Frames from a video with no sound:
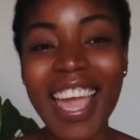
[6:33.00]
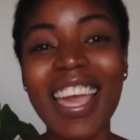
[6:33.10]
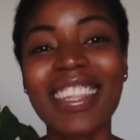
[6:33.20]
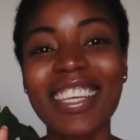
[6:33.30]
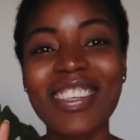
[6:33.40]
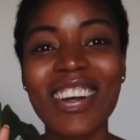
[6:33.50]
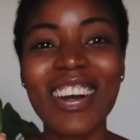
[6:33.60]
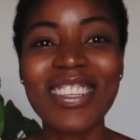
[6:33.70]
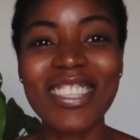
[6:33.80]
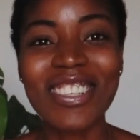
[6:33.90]
And then you
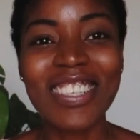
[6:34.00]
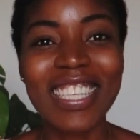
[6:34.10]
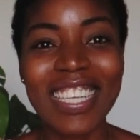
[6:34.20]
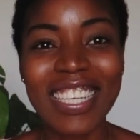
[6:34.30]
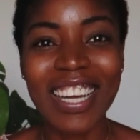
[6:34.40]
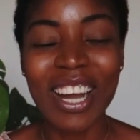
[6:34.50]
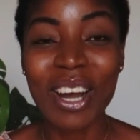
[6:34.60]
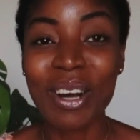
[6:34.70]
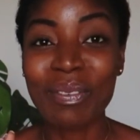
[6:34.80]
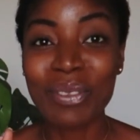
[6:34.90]
also need
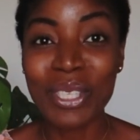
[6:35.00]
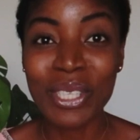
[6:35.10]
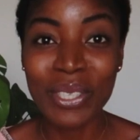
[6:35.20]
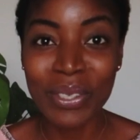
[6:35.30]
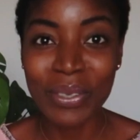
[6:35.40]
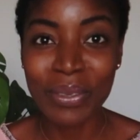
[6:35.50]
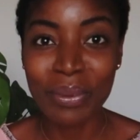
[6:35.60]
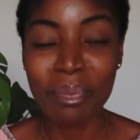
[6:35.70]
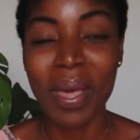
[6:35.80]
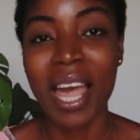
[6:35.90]

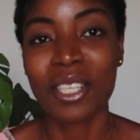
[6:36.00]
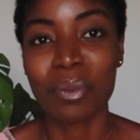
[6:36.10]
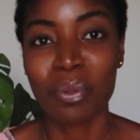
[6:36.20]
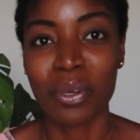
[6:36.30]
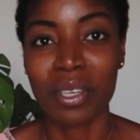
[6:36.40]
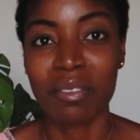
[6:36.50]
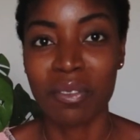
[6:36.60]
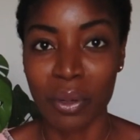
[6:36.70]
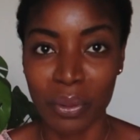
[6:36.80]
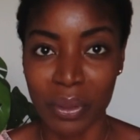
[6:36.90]
2 passport
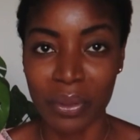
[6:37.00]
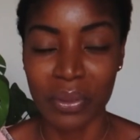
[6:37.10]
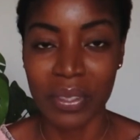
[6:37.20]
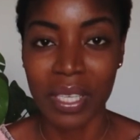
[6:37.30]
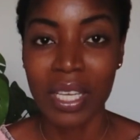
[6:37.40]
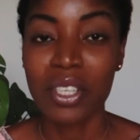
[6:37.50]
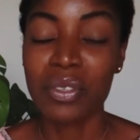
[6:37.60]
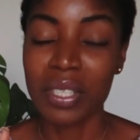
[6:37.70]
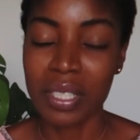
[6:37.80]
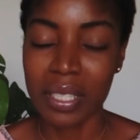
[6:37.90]
photos.
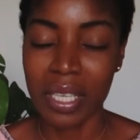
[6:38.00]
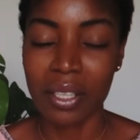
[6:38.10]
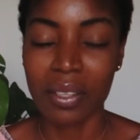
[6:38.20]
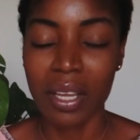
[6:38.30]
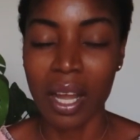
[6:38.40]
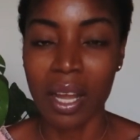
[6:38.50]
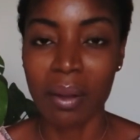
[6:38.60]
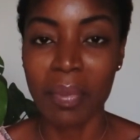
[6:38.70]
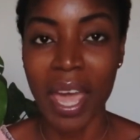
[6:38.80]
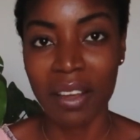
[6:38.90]
You need to
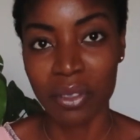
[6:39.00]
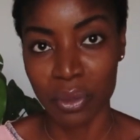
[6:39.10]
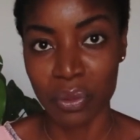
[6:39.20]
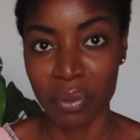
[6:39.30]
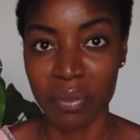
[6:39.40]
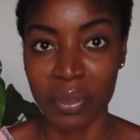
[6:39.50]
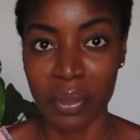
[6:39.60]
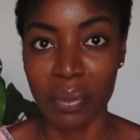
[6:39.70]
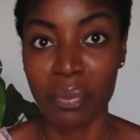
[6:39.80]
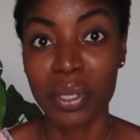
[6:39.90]
have those with
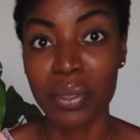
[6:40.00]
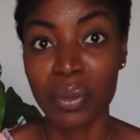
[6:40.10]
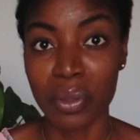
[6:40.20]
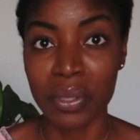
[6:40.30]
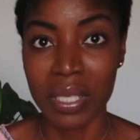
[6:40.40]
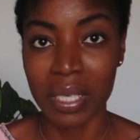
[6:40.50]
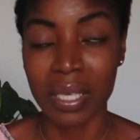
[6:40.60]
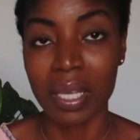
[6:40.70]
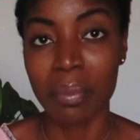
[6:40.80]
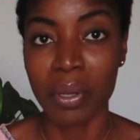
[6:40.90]
you when you go
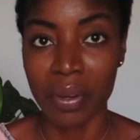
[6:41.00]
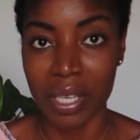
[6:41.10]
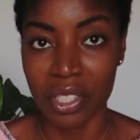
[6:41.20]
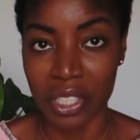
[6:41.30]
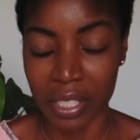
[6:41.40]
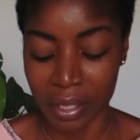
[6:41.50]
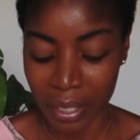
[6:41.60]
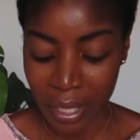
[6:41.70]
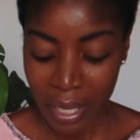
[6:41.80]
to immigration.